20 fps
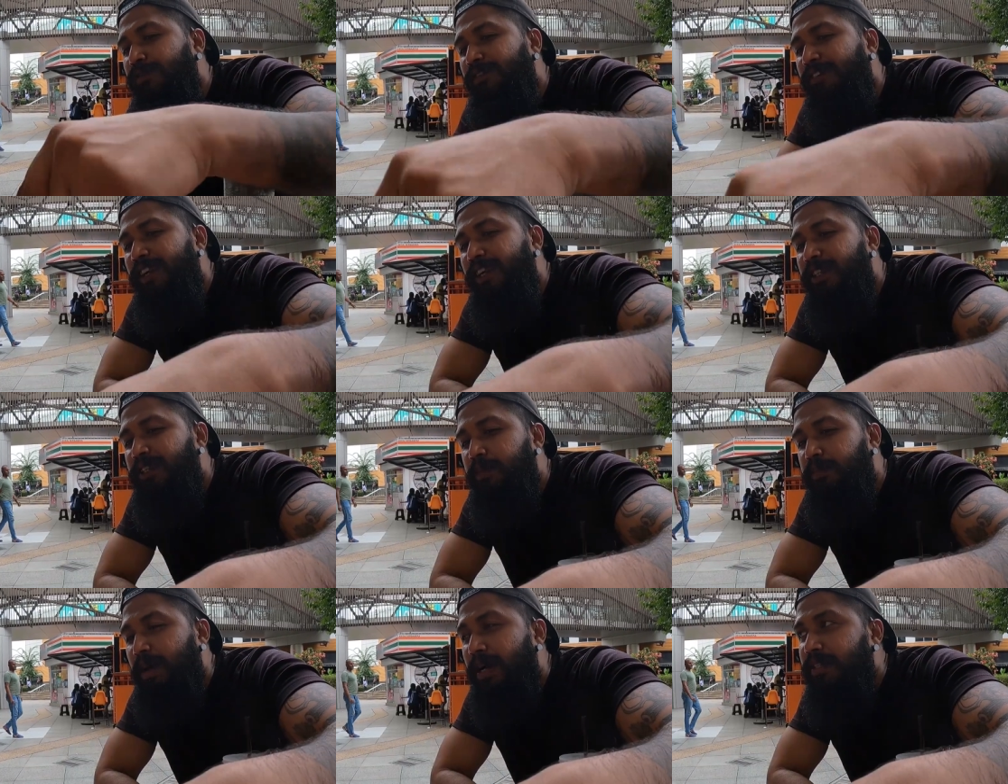
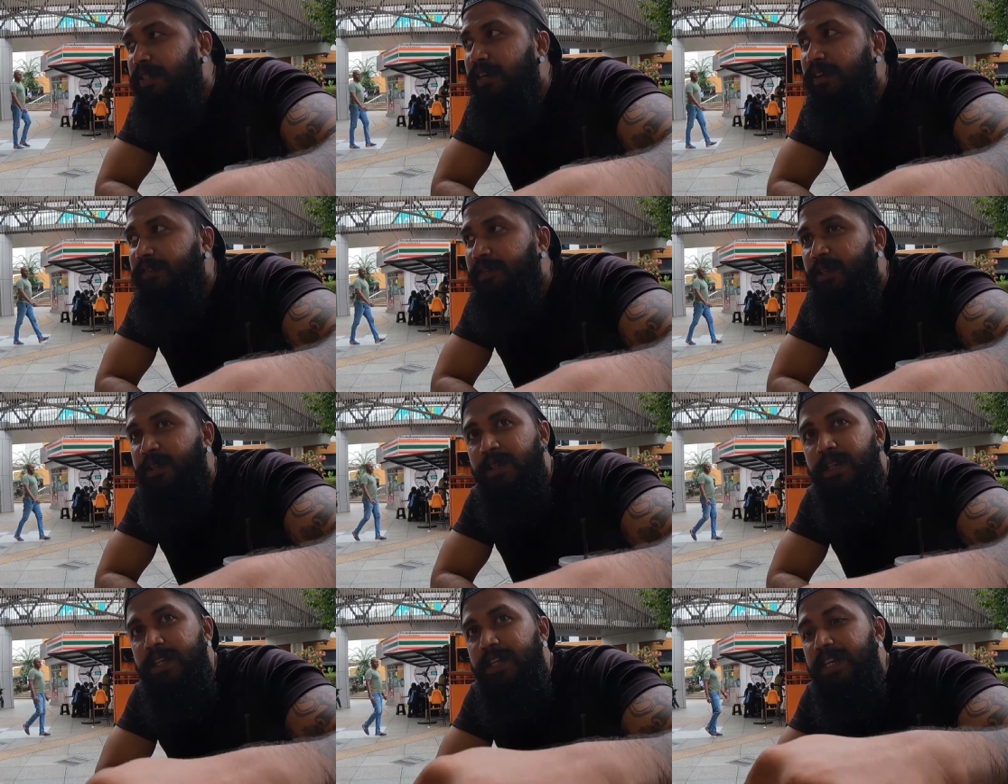finish the pasta
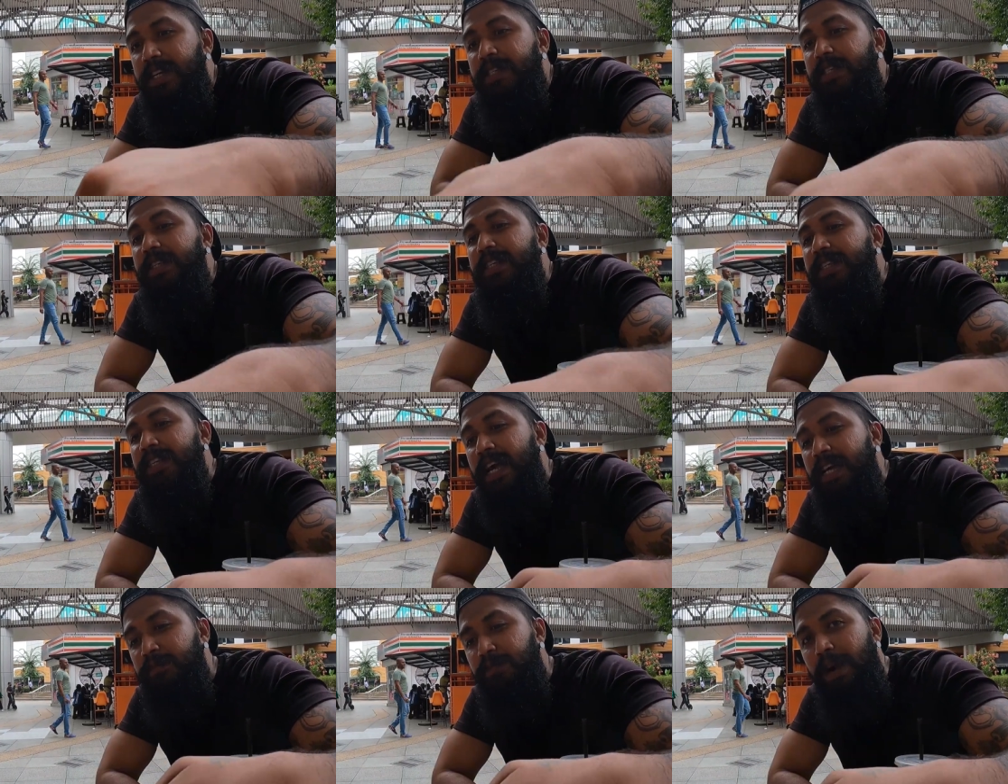first. So
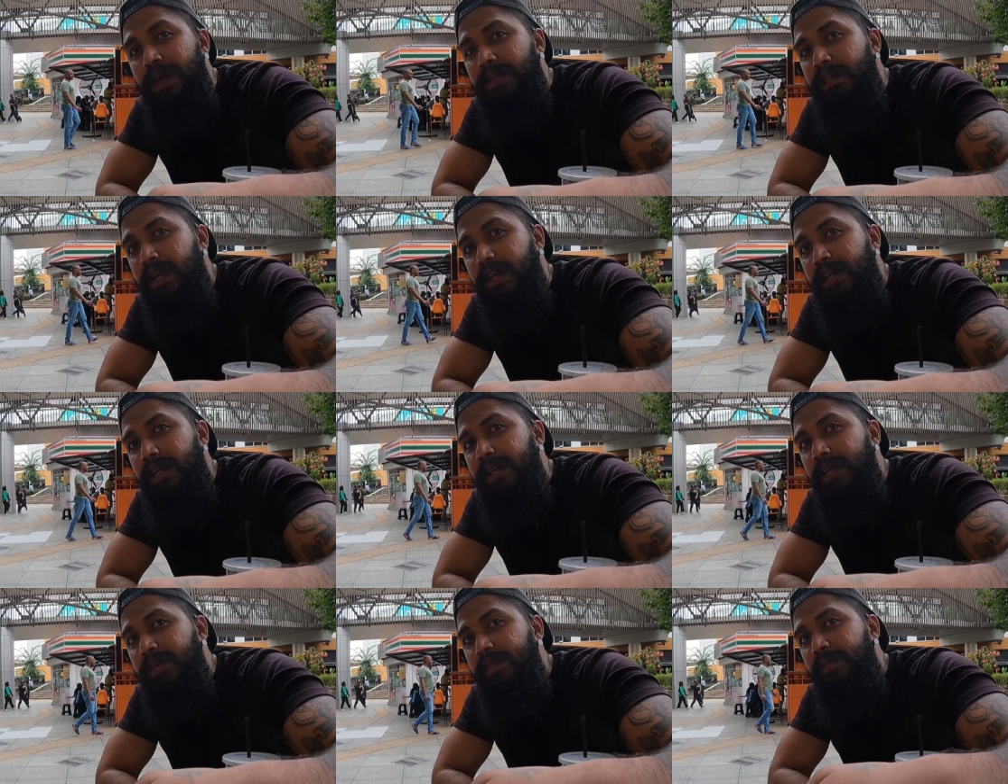this has pasta
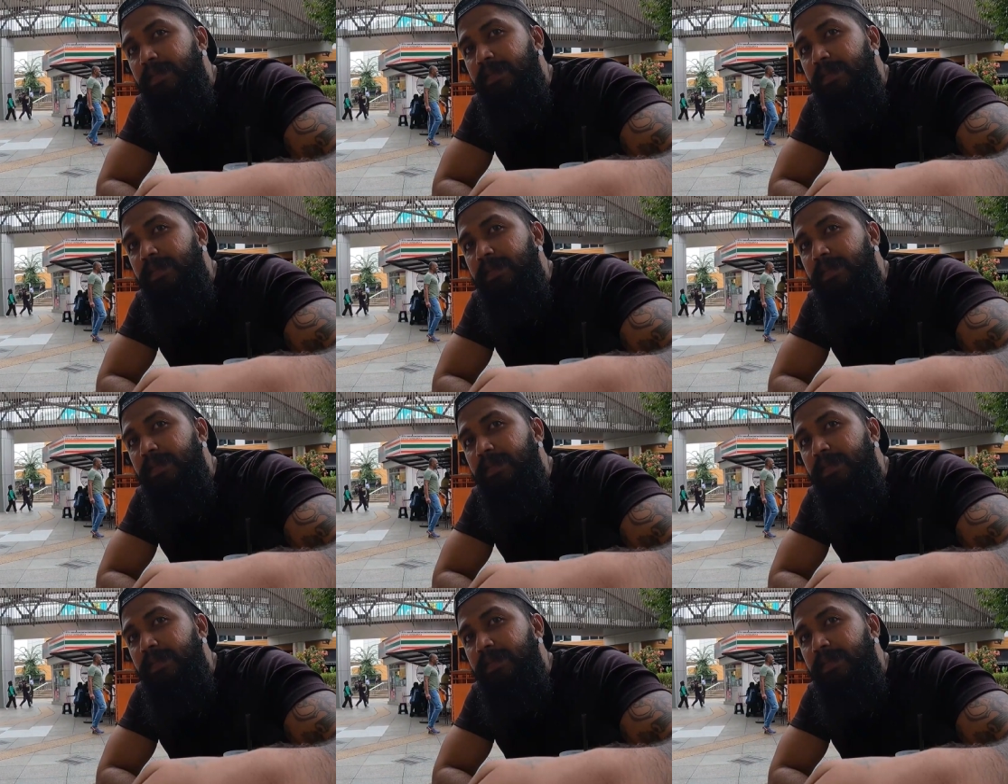in it.